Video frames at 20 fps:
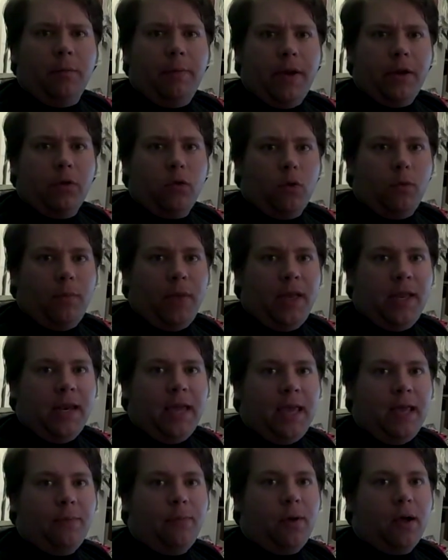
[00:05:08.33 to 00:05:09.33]
micro
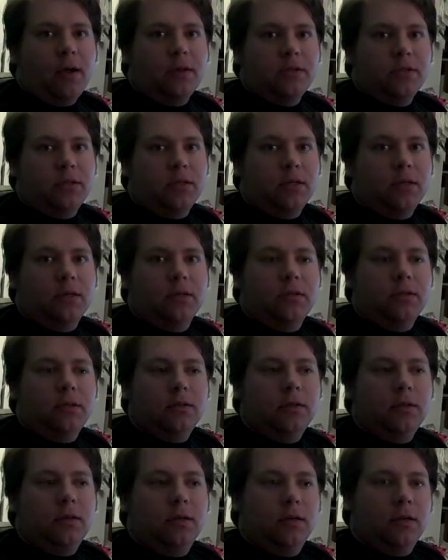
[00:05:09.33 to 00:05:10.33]
penne pasta
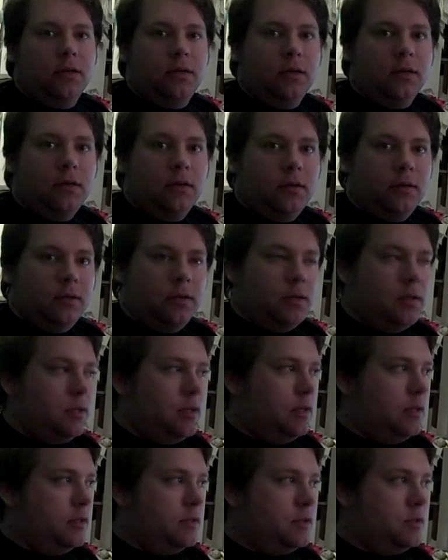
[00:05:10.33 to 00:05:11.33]

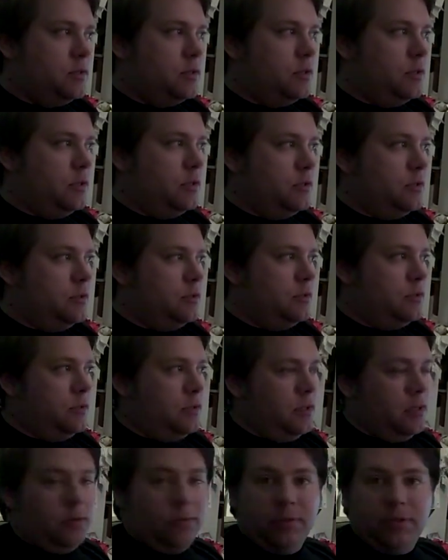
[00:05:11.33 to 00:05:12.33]
in
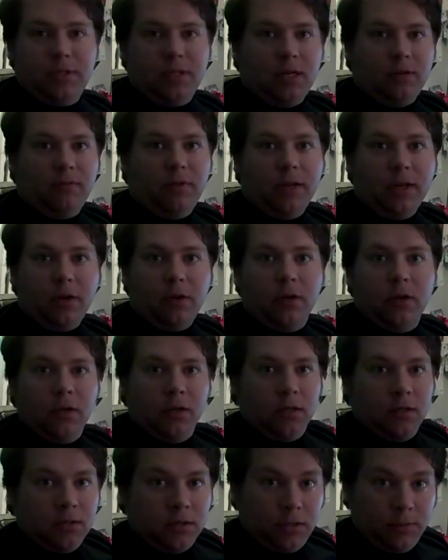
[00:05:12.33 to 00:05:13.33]
instead of like a
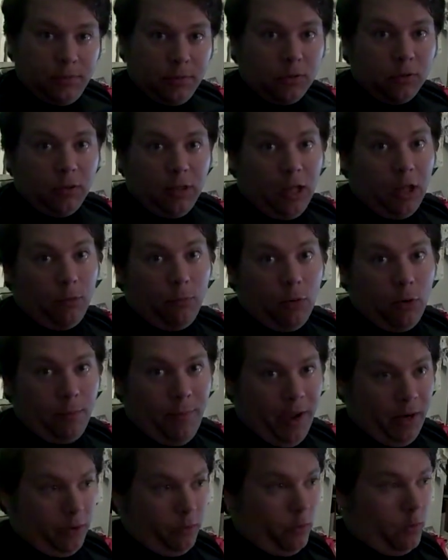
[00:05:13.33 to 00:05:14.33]
typical elbow
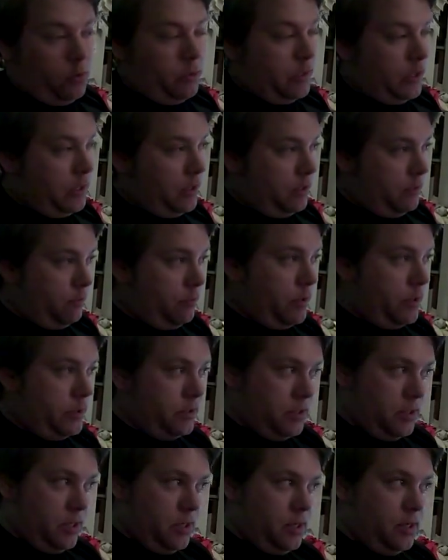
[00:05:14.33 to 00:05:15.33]
macaroni,
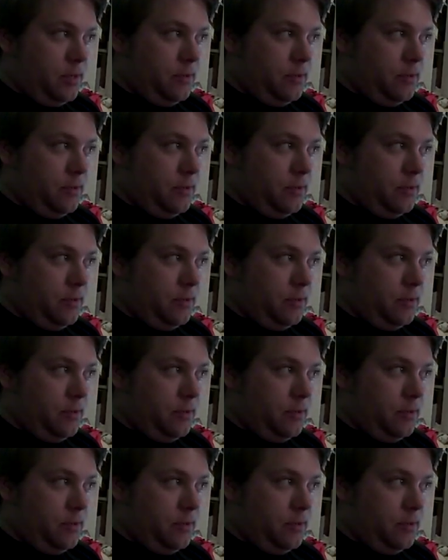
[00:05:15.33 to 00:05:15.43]
but